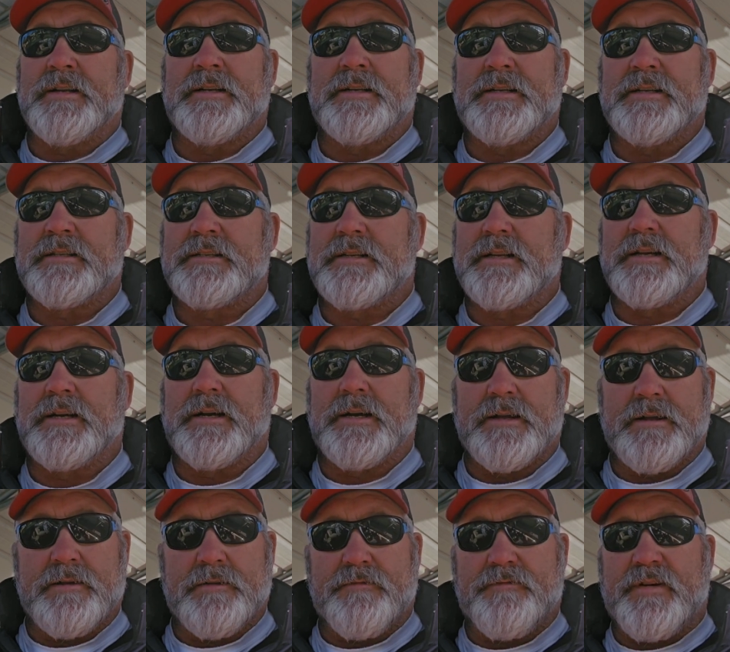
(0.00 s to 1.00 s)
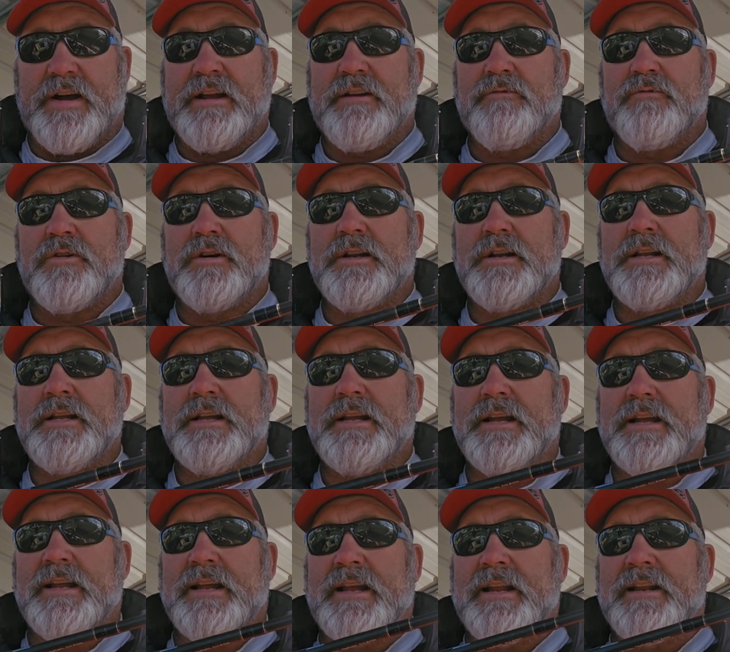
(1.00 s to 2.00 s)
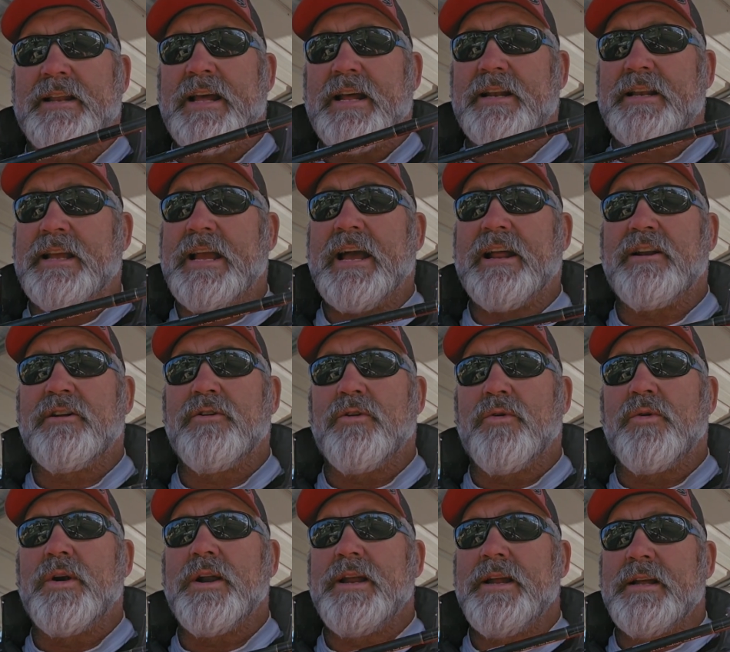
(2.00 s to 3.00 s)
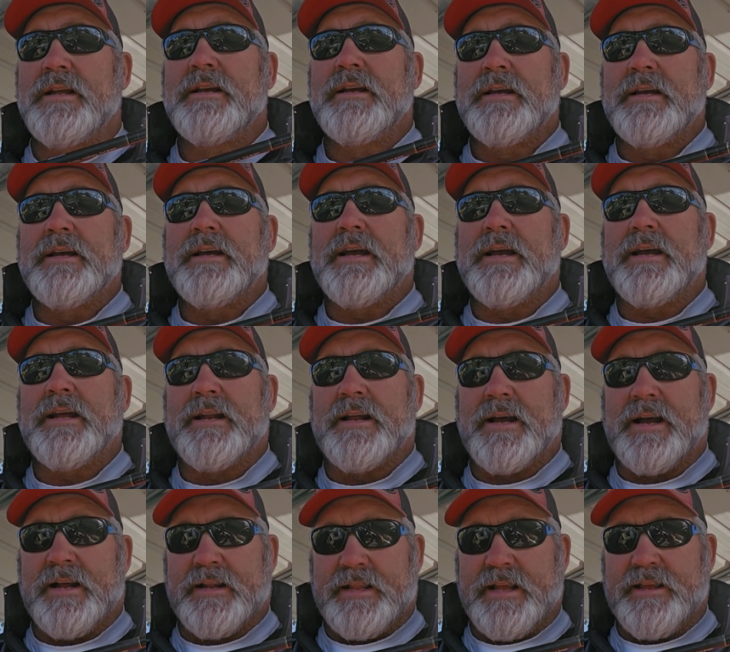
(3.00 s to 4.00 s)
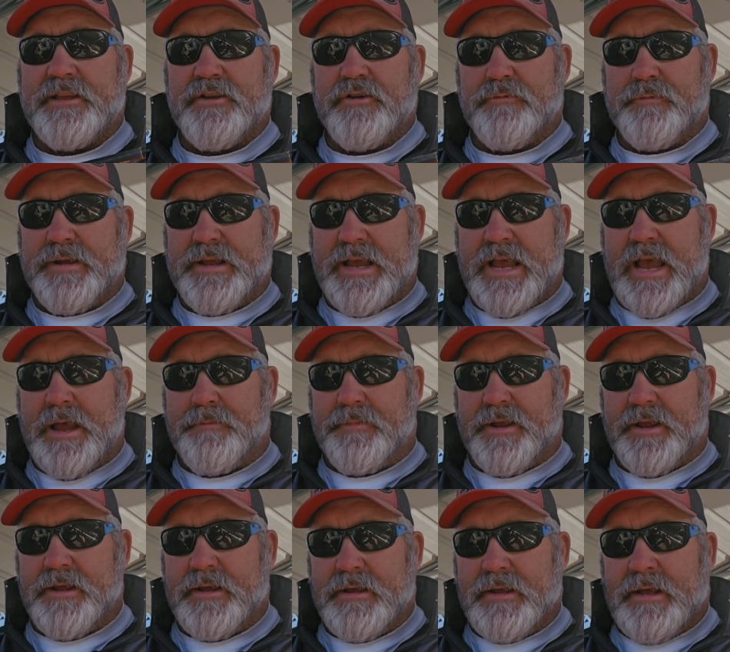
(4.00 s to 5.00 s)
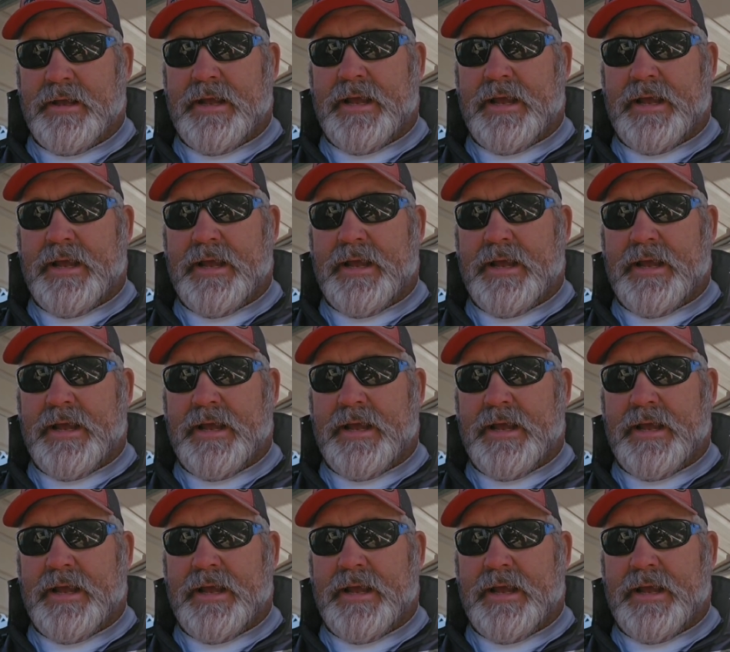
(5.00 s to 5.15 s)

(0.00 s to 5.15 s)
just find one in that category, and I think you'll be happy.